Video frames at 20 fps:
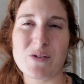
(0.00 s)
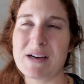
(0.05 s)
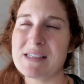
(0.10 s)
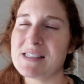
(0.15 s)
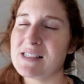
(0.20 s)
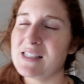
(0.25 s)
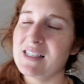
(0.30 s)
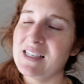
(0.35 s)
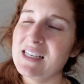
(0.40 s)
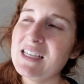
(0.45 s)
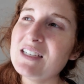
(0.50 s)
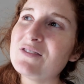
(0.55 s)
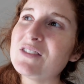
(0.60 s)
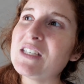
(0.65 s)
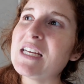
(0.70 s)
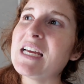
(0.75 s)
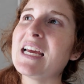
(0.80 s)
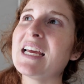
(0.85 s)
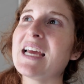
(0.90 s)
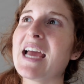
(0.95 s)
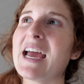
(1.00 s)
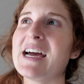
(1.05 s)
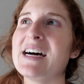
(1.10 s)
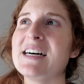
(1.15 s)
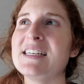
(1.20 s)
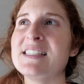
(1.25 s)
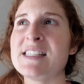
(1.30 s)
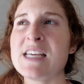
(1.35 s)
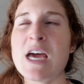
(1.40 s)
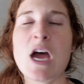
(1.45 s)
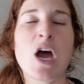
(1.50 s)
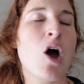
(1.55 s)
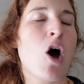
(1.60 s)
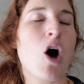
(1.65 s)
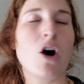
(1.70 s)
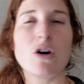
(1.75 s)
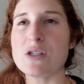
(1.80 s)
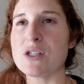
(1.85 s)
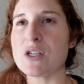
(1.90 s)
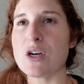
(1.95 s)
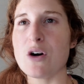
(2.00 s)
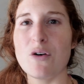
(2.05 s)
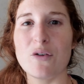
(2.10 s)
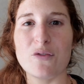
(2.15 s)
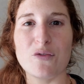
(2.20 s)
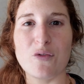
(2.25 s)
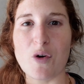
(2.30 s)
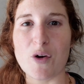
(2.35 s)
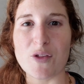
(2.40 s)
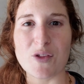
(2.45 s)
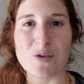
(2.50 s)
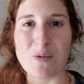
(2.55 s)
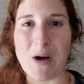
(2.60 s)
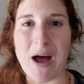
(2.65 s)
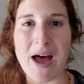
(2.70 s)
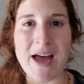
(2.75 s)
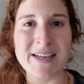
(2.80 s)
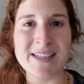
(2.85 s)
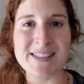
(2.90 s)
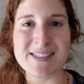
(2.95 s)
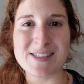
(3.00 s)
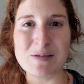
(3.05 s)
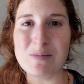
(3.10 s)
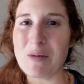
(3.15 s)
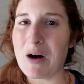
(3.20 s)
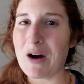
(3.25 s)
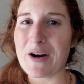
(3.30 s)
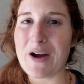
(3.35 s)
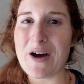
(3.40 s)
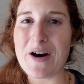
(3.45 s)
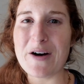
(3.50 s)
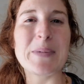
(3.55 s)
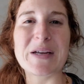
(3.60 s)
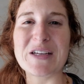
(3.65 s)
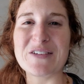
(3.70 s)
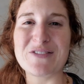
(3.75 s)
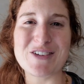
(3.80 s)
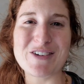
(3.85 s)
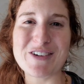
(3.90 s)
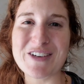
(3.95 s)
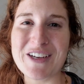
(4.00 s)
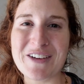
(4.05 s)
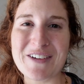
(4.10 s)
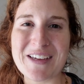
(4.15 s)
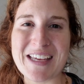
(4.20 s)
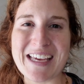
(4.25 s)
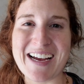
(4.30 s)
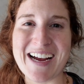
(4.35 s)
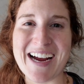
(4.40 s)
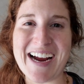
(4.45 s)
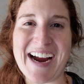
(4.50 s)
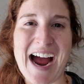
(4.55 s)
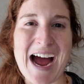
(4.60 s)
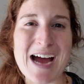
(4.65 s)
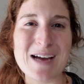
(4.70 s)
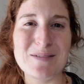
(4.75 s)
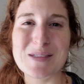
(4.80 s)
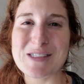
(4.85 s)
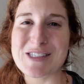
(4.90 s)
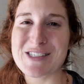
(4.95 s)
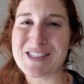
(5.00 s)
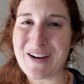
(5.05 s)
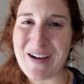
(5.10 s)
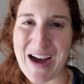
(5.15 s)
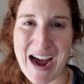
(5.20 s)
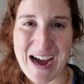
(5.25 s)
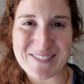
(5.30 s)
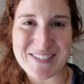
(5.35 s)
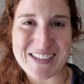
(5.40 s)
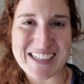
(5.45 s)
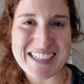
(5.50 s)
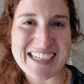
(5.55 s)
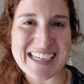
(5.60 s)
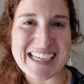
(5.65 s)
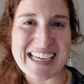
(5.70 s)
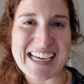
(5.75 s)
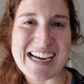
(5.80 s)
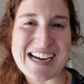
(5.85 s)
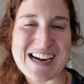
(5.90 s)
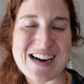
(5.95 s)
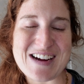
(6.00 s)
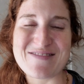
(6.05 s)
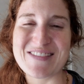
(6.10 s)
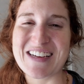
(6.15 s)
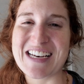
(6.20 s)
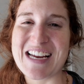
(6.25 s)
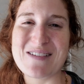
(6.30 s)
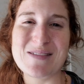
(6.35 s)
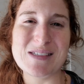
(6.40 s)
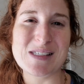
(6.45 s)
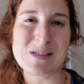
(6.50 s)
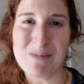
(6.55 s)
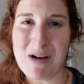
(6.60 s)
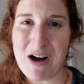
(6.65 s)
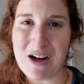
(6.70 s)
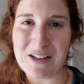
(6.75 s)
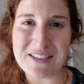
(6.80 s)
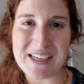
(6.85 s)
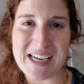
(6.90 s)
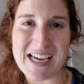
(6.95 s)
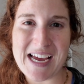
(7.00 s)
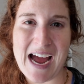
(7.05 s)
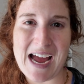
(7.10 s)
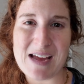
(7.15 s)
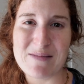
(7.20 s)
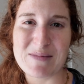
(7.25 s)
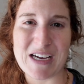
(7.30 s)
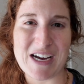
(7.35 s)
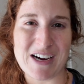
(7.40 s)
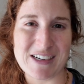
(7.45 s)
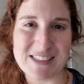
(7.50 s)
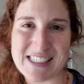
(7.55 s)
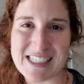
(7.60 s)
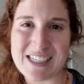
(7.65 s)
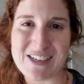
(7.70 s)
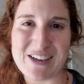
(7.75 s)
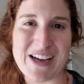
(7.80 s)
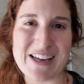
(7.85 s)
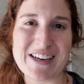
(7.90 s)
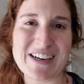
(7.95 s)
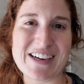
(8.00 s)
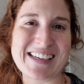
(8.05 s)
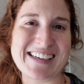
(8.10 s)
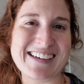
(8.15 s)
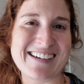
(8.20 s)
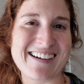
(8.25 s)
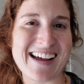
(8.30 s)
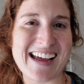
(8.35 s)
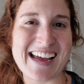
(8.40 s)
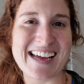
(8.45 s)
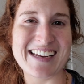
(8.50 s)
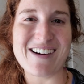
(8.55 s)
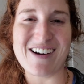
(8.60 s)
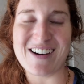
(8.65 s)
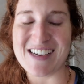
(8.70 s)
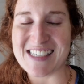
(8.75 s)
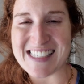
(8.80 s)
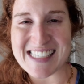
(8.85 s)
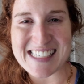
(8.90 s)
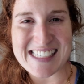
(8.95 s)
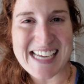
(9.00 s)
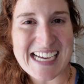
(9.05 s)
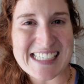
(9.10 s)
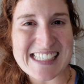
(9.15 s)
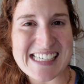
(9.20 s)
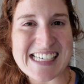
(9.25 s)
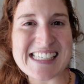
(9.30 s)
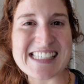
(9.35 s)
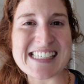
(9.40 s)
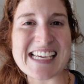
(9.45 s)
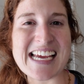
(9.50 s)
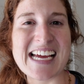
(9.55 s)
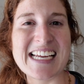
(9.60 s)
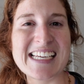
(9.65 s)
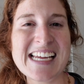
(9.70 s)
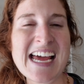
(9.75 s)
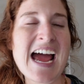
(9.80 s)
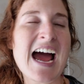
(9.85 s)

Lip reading: rest of the evening and also for the run tomorrow. But if you're new here, I'm so happy you're here. My name is Molly. I am a content creator here in Austin, Texas, and